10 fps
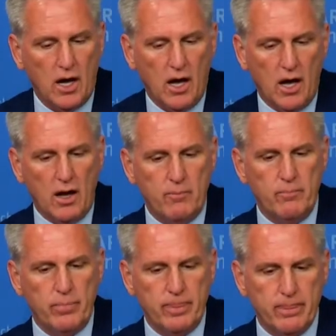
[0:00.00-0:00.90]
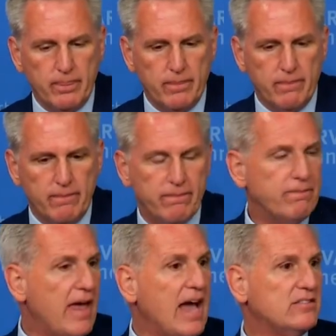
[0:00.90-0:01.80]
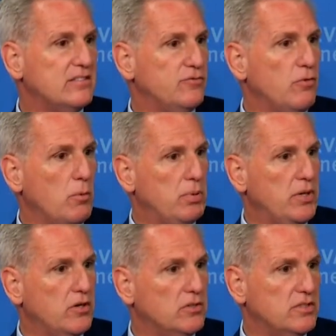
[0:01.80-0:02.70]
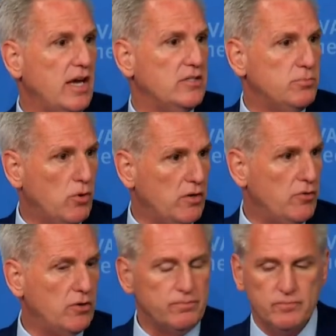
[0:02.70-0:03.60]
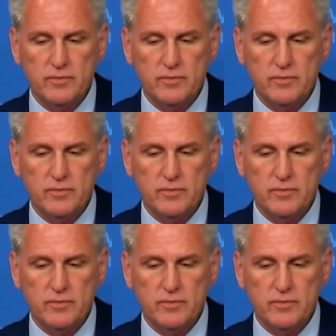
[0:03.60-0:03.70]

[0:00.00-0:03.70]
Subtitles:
That's from a political science point of view.